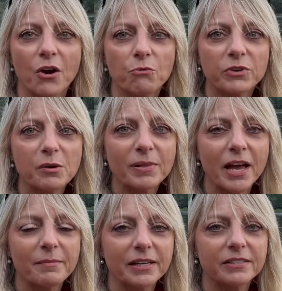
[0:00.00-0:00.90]
reapply
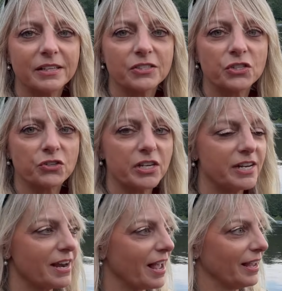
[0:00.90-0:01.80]
my
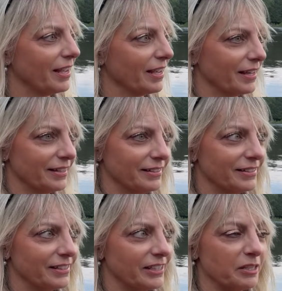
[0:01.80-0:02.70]
sunscreen, and
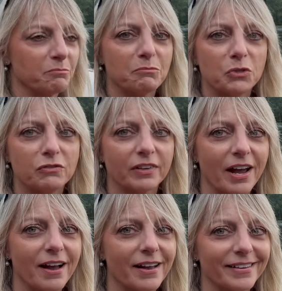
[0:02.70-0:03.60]
get moving
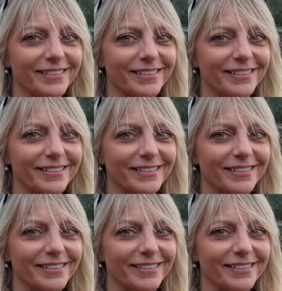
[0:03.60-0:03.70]
on.